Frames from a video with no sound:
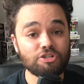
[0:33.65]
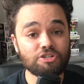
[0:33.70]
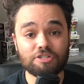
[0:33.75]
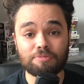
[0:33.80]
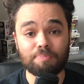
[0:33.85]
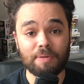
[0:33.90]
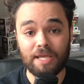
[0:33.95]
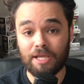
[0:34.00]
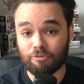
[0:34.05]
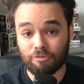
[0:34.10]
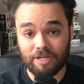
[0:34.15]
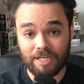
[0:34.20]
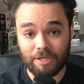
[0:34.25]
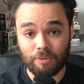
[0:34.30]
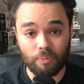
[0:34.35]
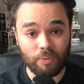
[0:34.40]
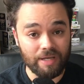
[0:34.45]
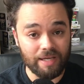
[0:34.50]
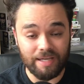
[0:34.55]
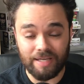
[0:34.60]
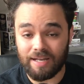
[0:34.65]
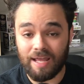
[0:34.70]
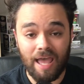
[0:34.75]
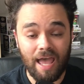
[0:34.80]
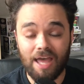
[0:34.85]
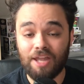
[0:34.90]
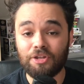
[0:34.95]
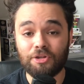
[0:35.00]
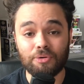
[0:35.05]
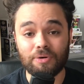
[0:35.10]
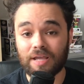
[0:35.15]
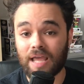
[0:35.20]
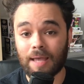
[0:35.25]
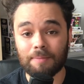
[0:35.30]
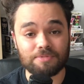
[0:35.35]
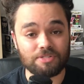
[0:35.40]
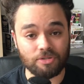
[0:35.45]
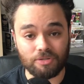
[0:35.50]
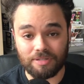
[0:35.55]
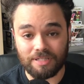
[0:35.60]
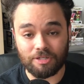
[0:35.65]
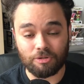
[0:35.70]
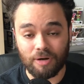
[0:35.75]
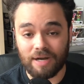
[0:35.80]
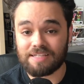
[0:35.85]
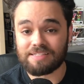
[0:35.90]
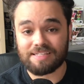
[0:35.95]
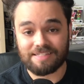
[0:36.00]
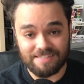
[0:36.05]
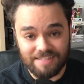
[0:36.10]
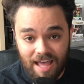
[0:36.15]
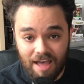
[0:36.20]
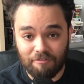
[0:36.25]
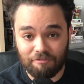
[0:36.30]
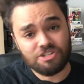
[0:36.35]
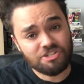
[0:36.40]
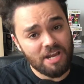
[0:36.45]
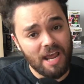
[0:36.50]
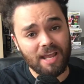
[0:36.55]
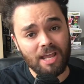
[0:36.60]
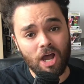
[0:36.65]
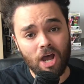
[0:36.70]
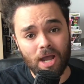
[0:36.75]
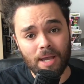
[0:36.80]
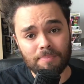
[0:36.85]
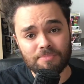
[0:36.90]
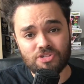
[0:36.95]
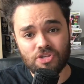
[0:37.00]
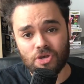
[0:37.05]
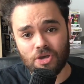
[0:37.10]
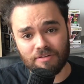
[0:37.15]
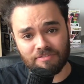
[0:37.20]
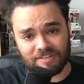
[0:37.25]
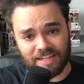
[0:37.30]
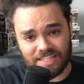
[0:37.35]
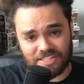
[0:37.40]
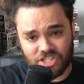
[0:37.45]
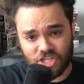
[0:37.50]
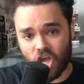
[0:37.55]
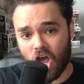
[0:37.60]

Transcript: just being really weird and doing absolutely crazy stuff. Shanghai Observed, let's